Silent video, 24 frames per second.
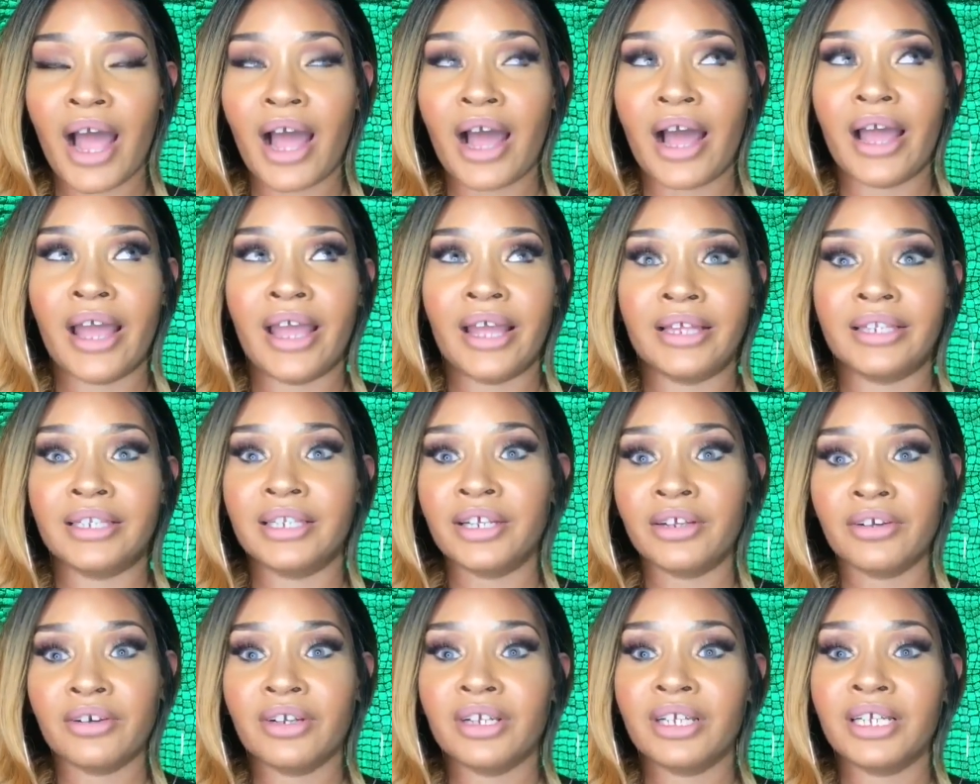I
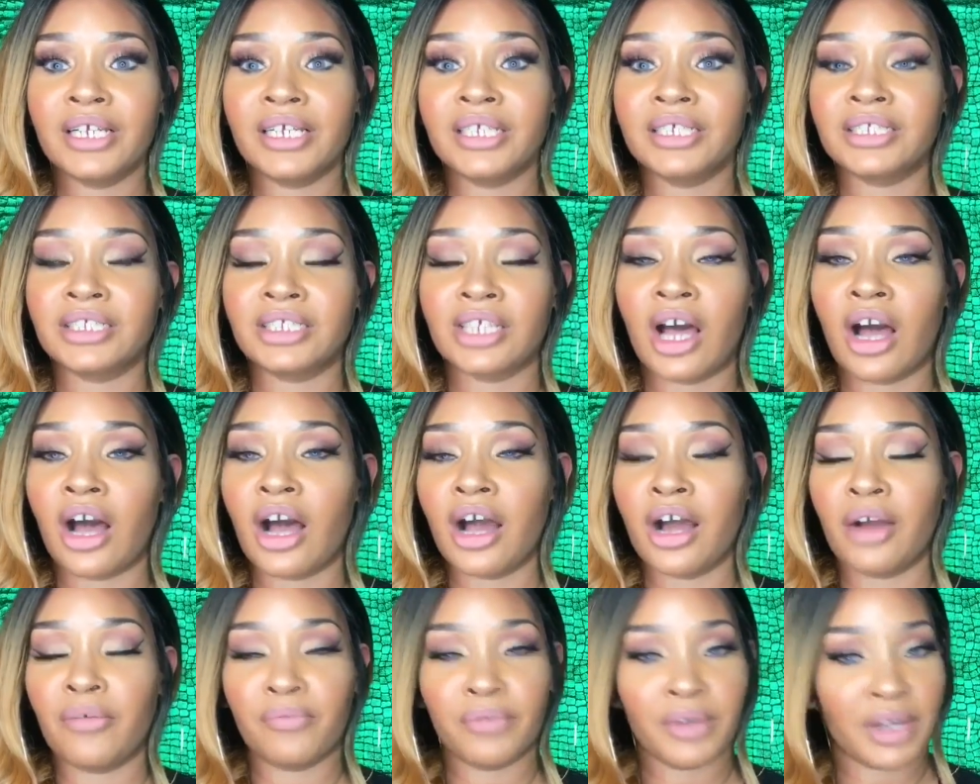literally
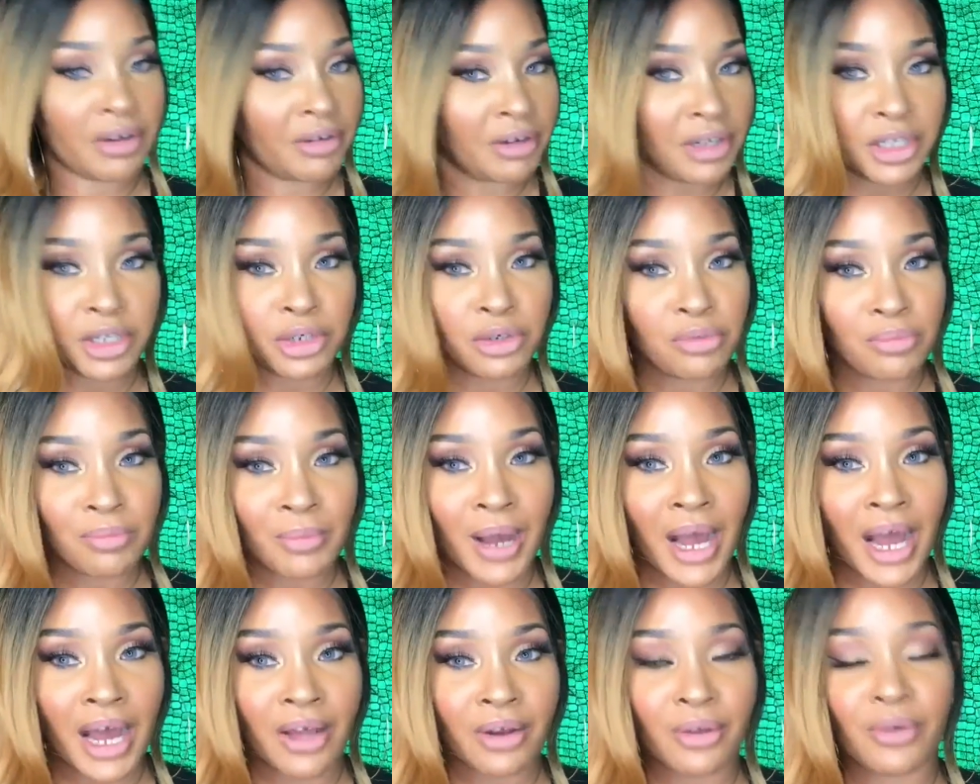saw a very cute
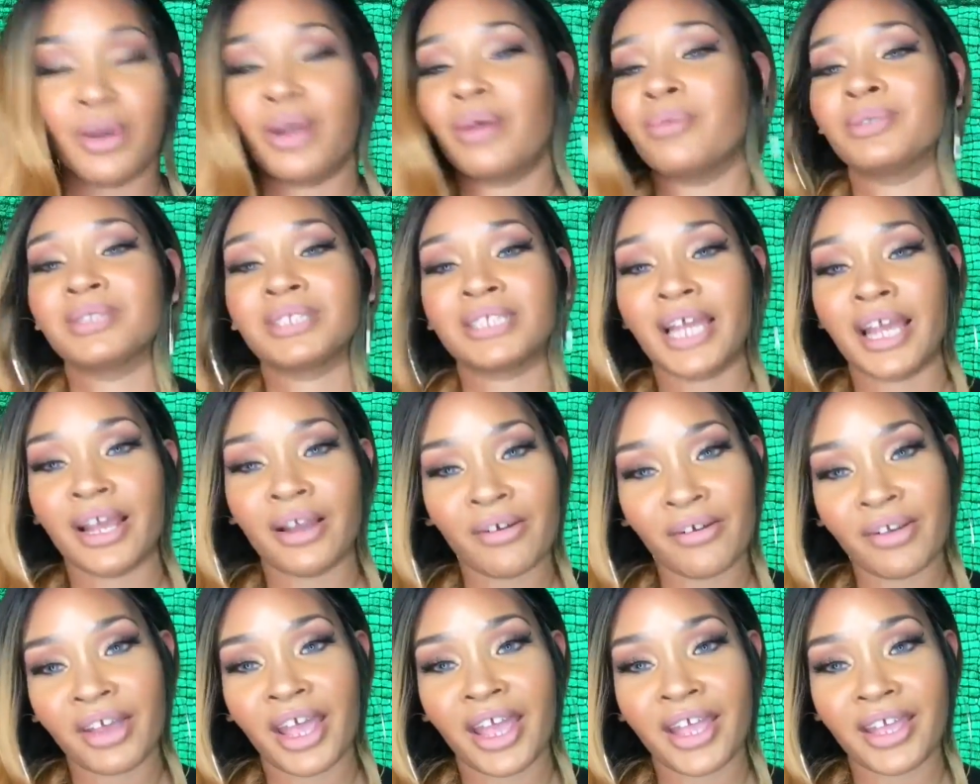model and was like,
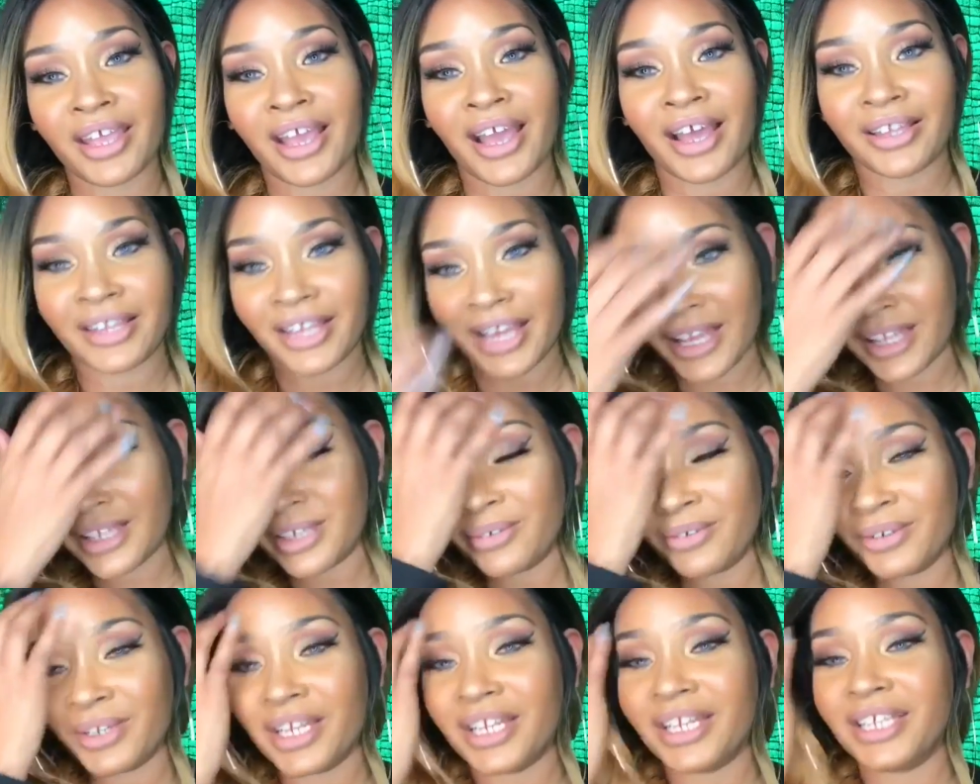okay, yeah, that
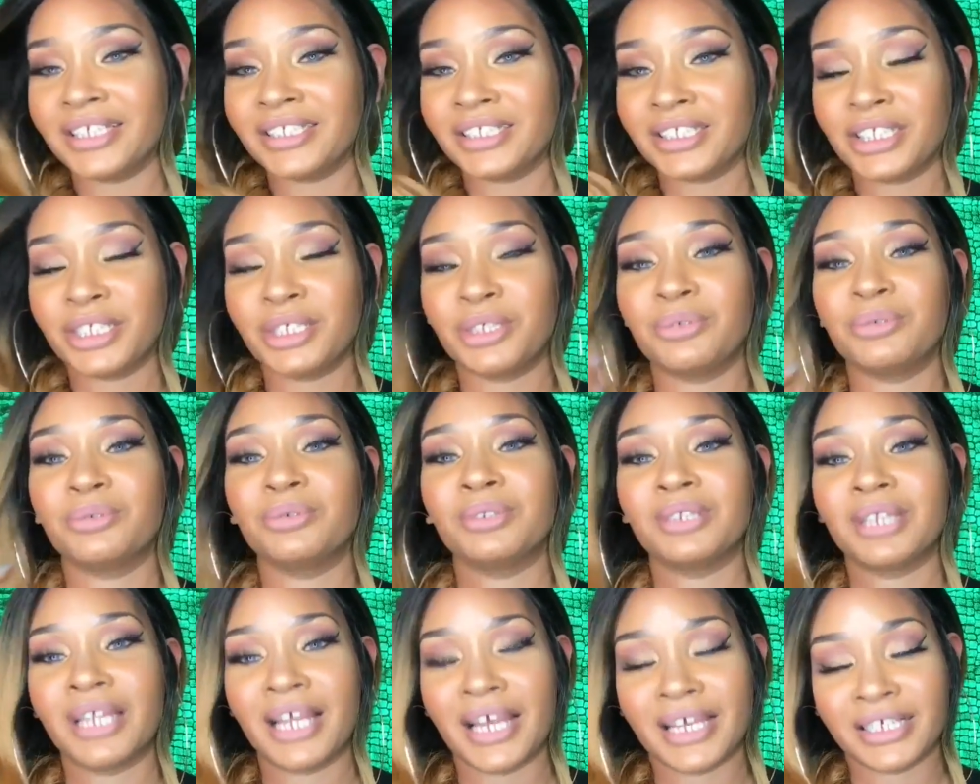unit is
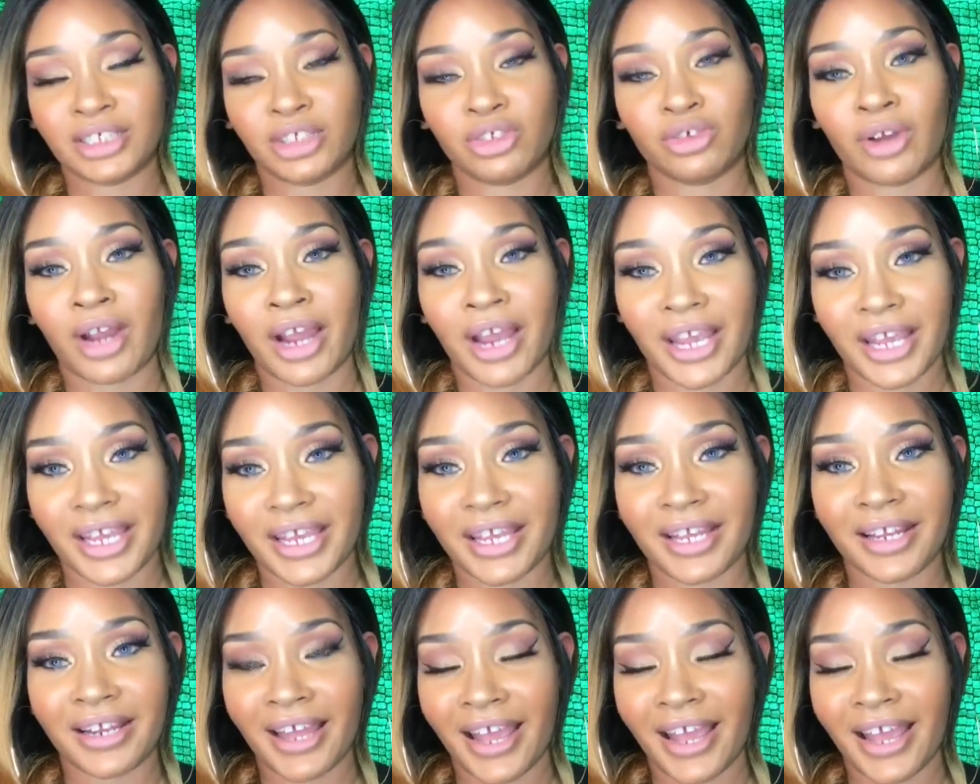cute. Let's try it.